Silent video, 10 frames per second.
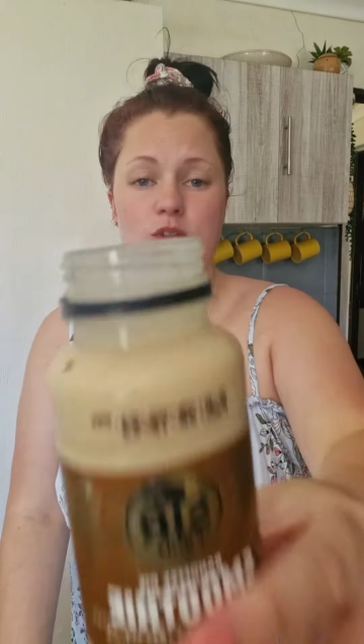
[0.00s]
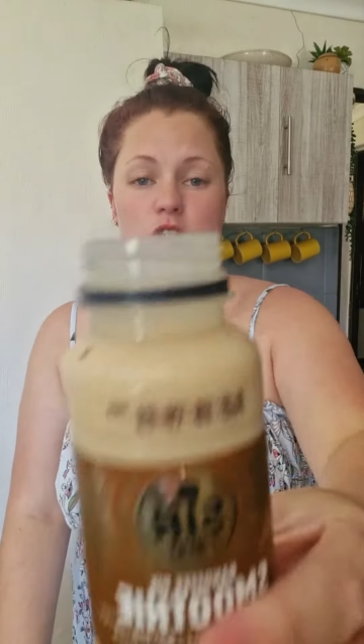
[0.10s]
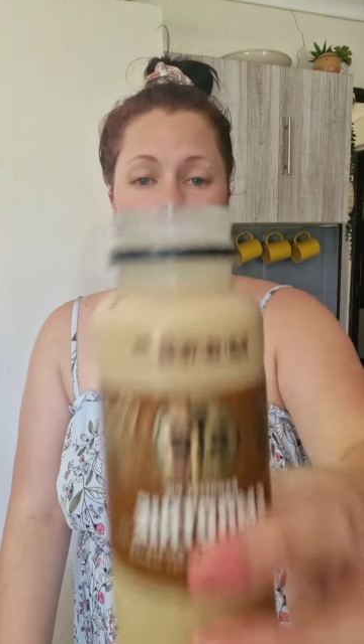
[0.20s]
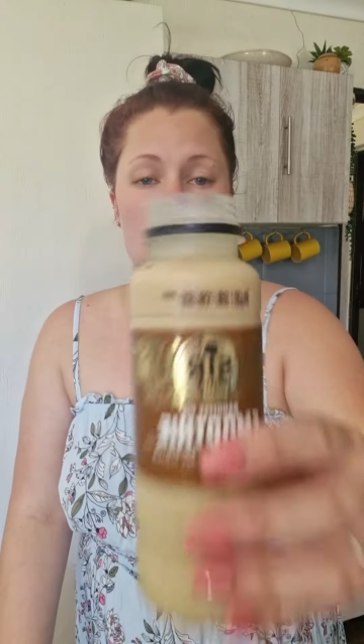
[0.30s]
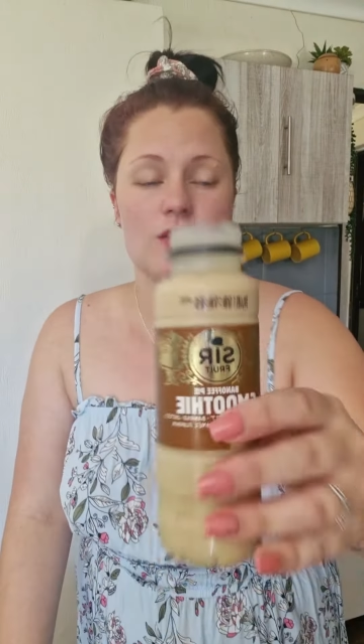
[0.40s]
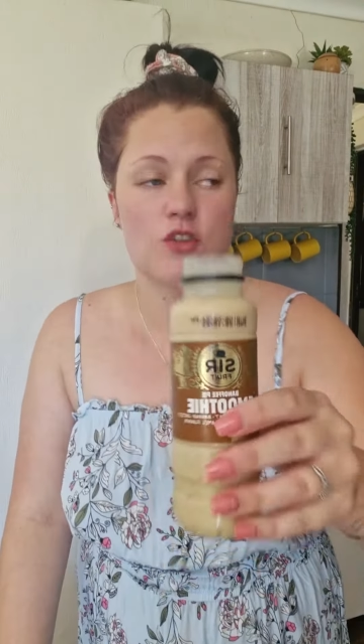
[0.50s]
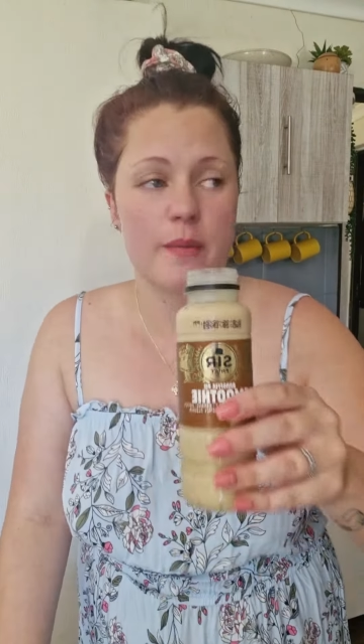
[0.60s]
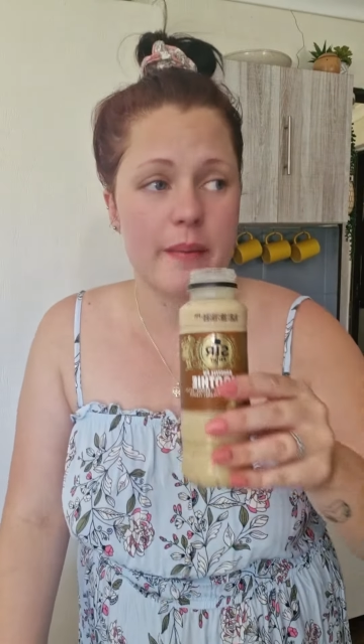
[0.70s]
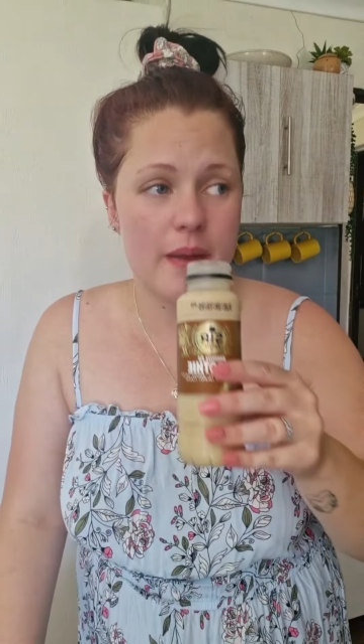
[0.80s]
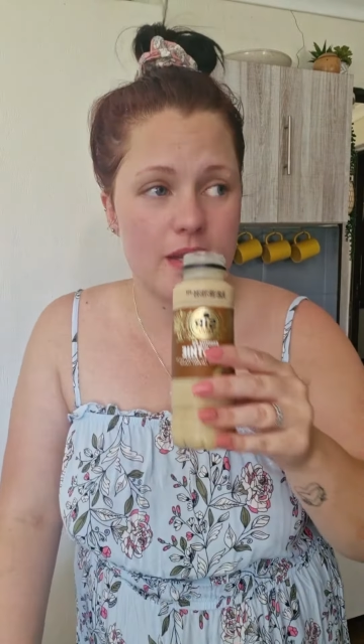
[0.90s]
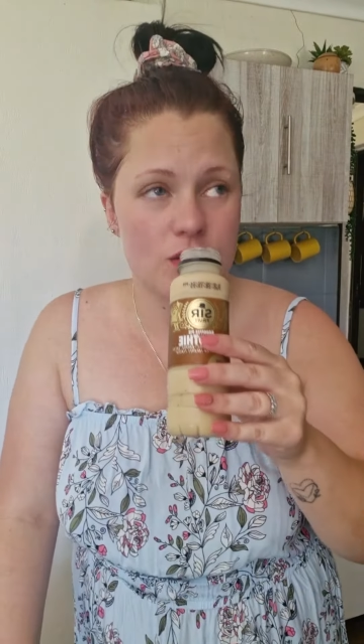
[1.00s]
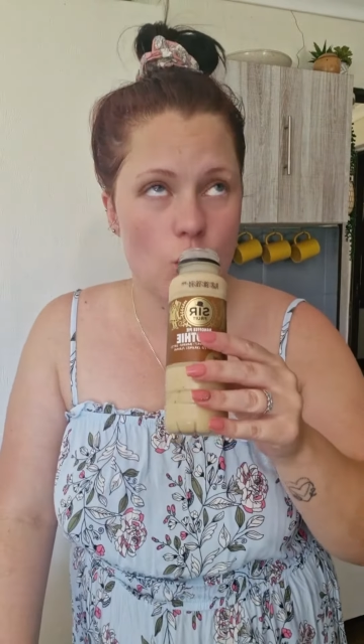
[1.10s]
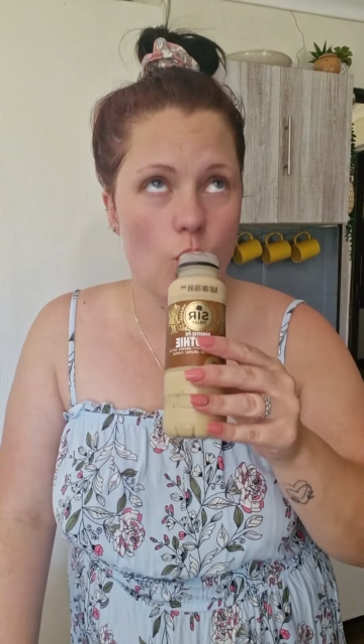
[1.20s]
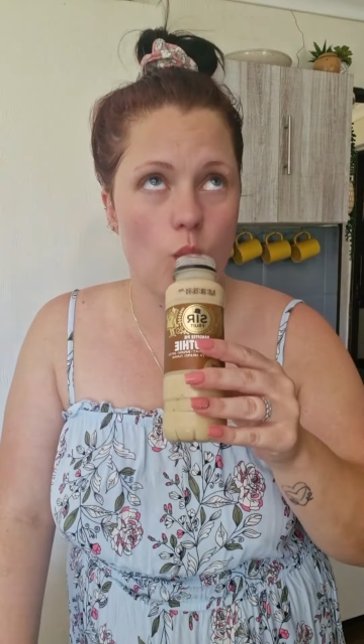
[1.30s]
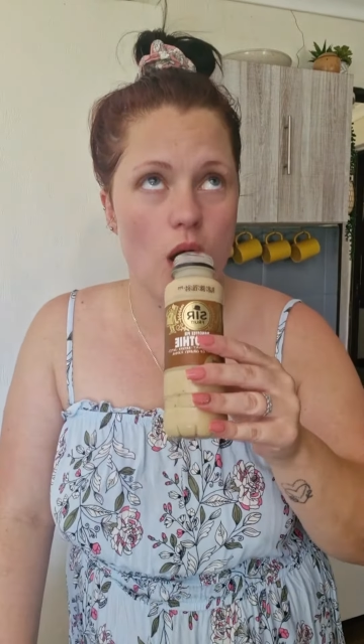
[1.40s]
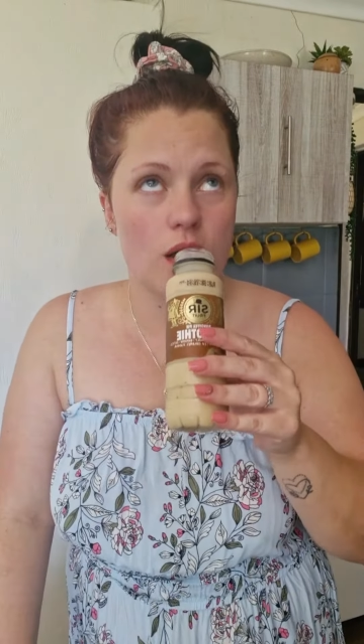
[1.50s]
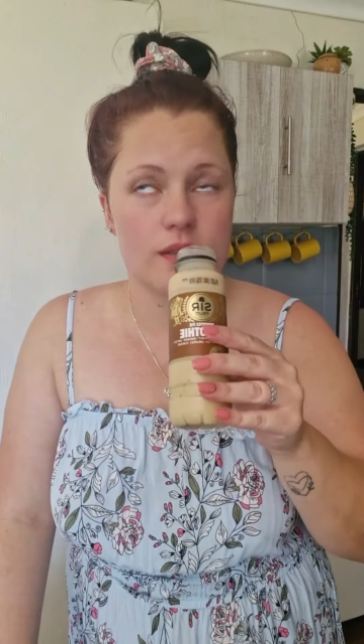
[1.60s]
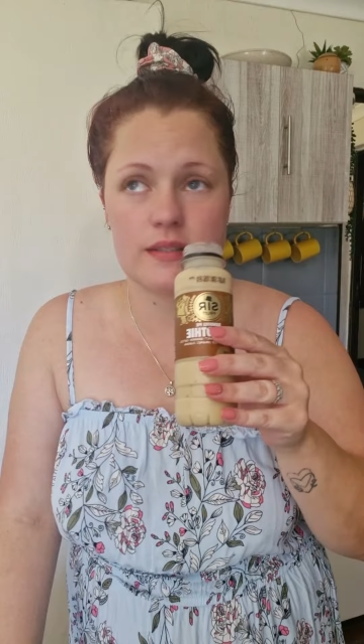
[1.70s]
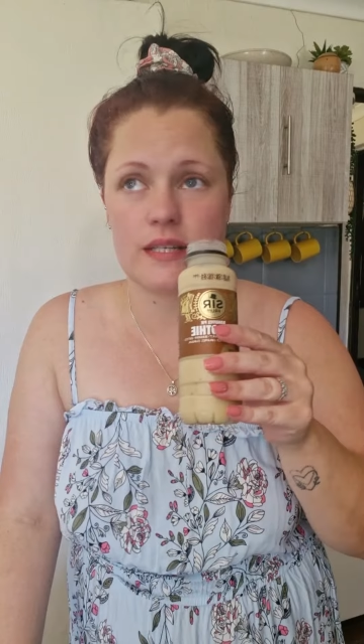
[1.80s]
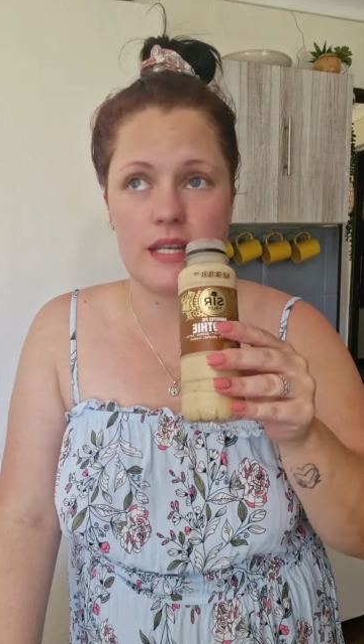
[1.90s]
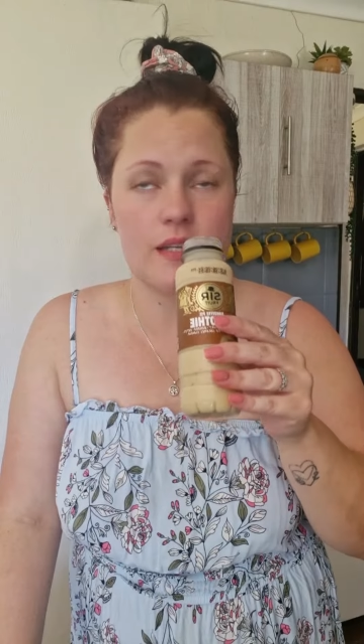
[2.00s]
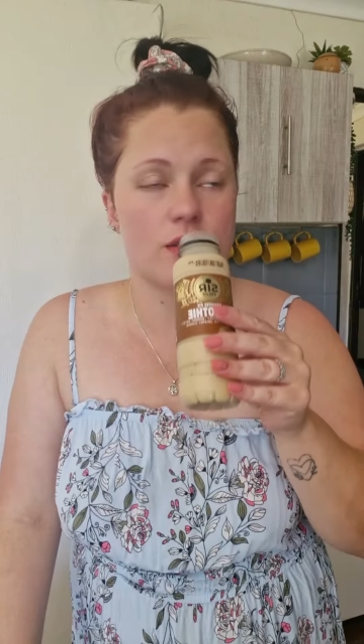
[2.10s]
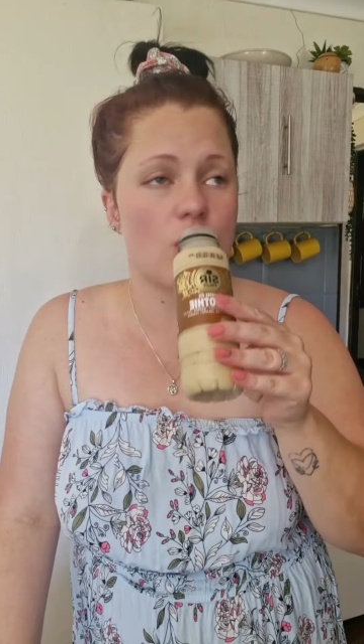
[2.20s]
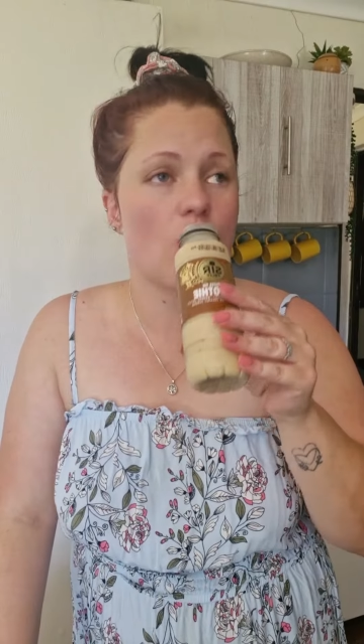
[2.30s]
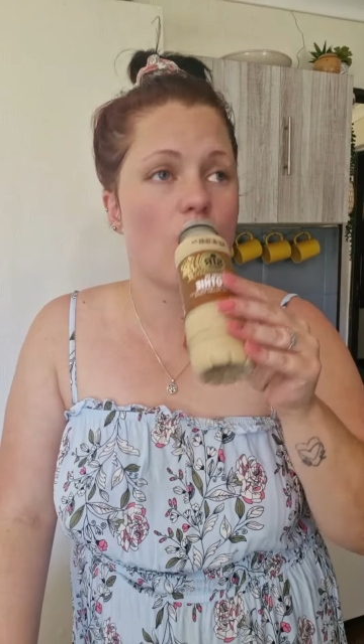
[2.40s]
Cheers, guys. Sorry, my manners. Oh, wow. It's the heat.